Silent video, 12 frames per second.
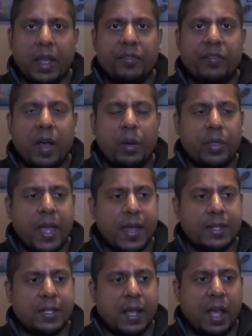I found
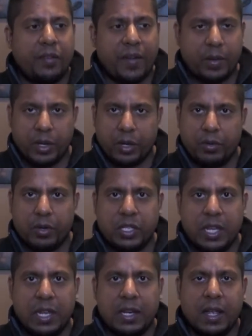a good
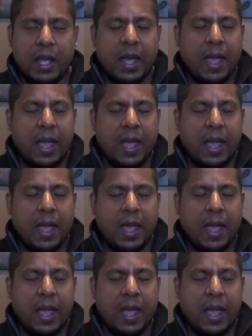routine,